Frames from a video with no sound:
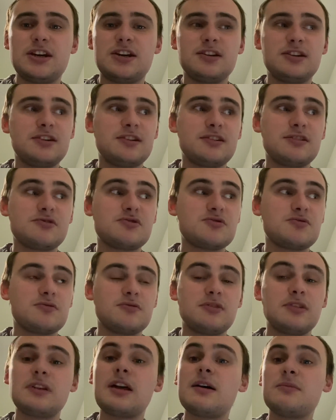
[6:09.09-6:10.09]
There was
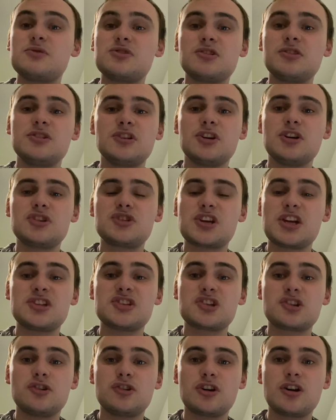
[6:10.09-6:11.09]
absolutely no chance
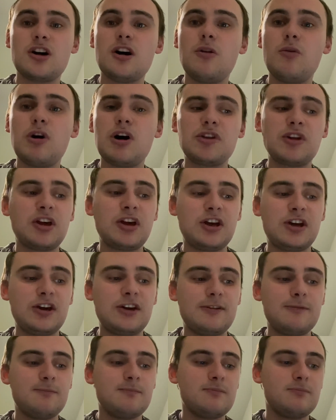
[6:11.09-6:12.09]
I could have got
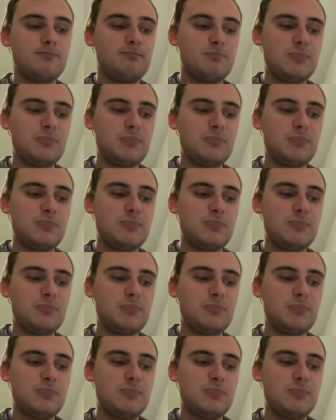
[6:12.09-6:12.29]
one.